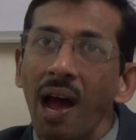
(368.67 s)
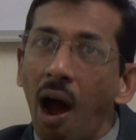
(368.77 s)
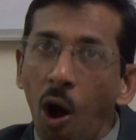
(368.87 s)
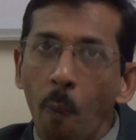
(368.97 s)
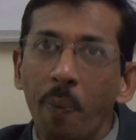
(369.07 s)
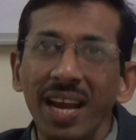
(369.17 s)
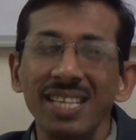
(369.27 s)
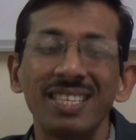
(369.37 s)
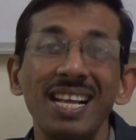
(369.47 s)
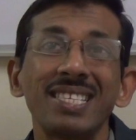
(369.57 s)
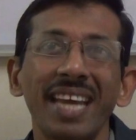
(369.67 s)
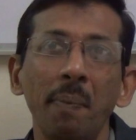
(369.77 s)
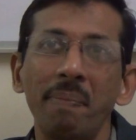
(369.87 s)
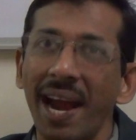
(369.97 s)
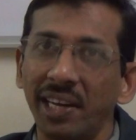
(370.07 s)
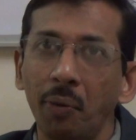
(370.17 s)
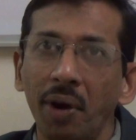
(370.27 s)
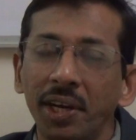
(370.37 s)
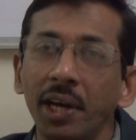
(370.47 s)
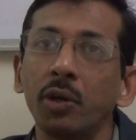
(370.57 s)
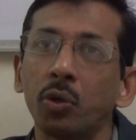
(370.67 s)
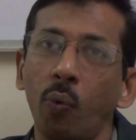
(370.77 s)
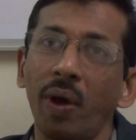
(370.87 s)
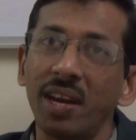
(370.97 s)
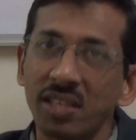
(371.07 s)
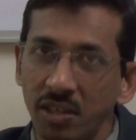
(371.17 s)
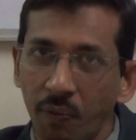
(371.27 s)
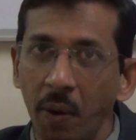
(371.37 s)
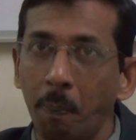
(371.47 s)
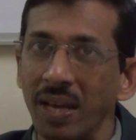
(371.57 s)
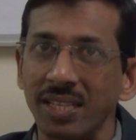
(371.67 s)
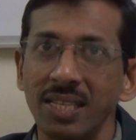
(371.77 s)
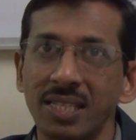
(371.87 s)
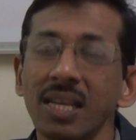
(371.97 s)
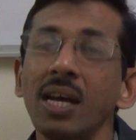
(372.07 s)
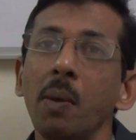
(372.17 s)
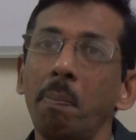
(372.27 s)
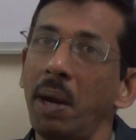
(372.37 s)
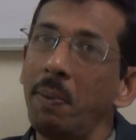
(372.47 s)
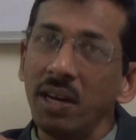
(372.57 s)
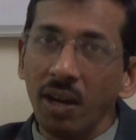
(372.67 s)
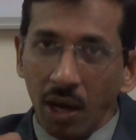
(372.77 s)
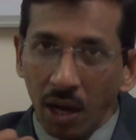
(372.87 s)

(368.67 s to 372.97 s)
how brain cells can be activated through various different puzzles, maybe